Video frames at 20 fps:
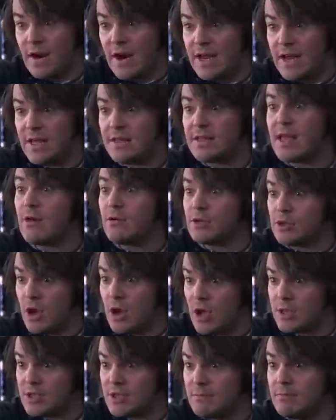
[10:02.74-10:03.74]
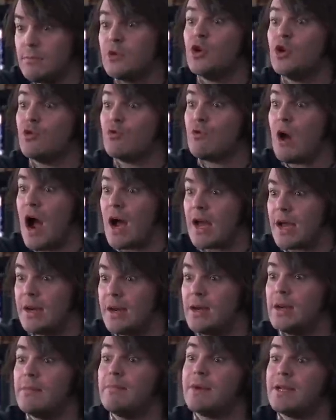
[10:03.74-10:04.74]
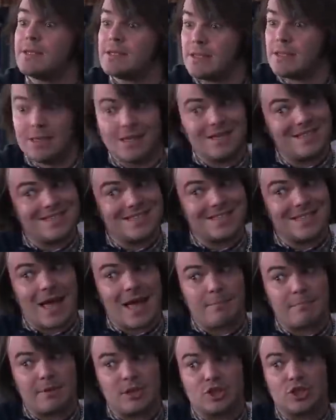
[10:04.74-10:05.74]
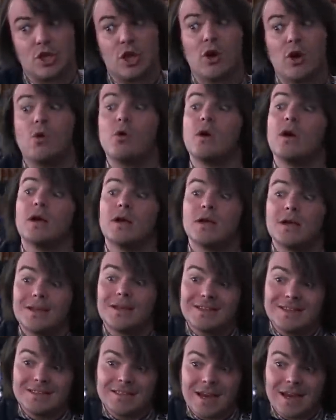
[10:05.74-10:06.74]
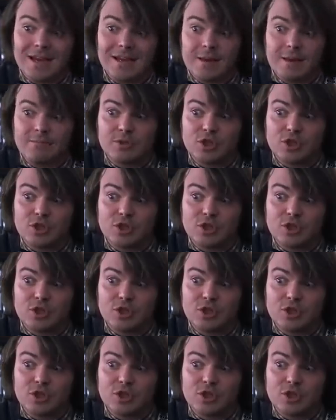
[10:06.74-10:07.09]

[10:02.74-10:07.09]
that the way he's playing the drums is sloppy, which means he's playing a little